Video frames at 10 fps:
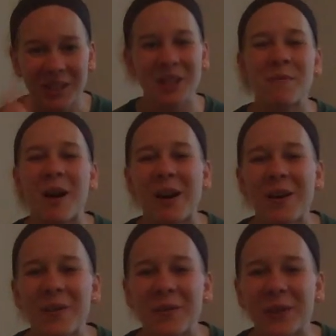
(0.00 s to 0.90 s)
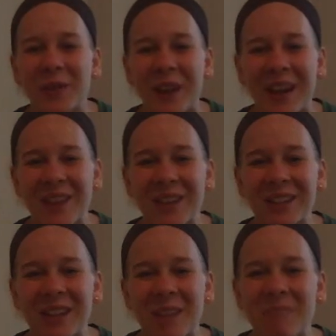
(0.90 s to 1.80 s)
tomorrow for Writing
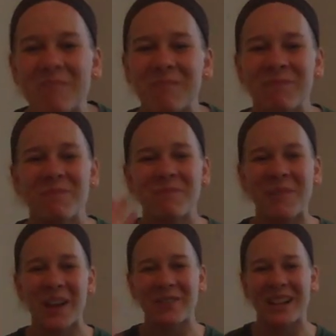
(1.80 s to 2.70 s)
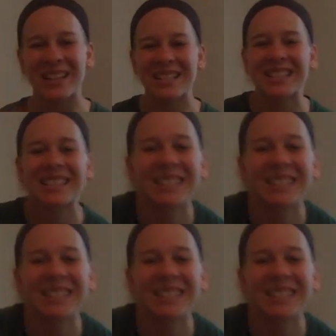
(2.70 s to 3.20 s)
Workshop. Bye, friends.